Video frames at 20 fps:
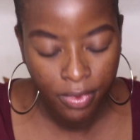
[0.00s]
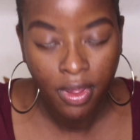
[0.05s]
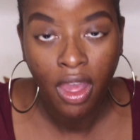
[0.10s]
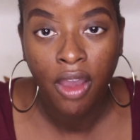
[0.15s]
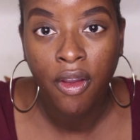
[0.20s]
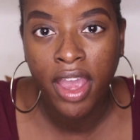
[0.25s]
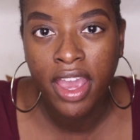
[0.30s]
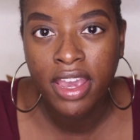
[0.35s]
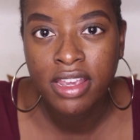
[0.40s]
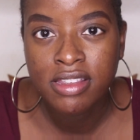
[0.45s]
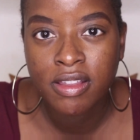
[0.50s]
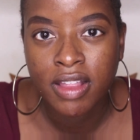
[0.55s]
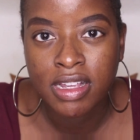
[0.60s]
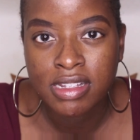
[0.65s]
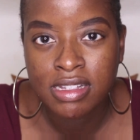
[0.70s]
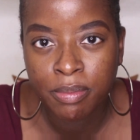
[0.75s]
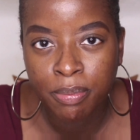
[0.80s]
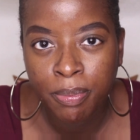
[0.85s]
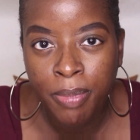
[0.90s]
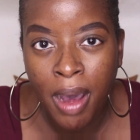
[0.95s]
Okay, so
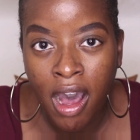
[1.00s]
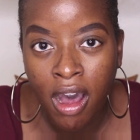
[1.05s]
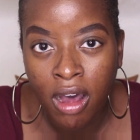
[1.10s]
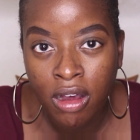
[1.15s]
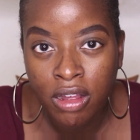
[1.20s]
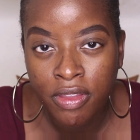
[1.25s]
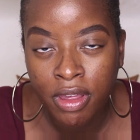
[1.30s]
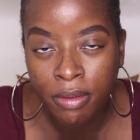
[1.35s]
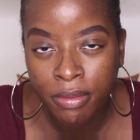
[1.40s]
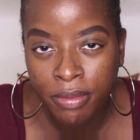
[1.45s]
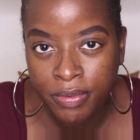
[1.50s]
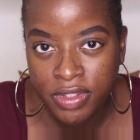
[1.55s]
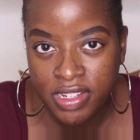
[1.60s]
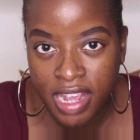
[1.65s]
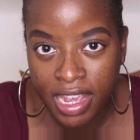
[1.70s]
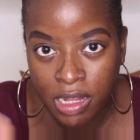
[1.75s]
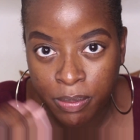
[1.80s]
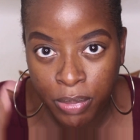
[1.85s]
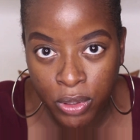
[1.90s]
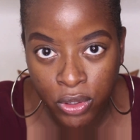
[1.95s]
that's the
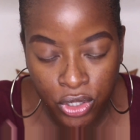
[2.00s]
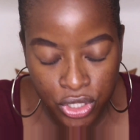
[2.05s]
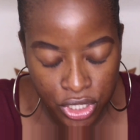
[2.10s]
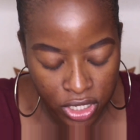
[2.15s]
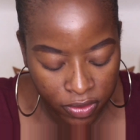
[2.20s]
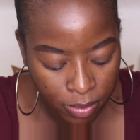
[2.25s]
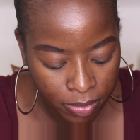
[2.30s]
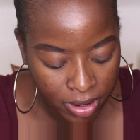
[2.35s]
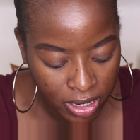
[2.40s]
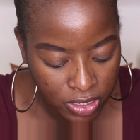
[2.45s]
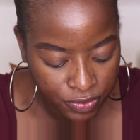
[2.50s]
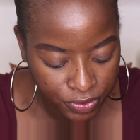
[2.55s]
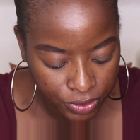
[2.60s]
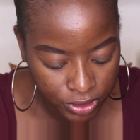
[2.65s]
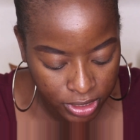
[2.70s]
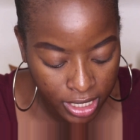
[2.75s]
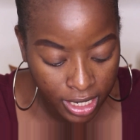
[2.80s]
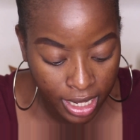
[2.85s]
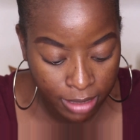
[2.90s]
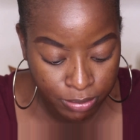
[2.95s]
tail portion of the brows filled in.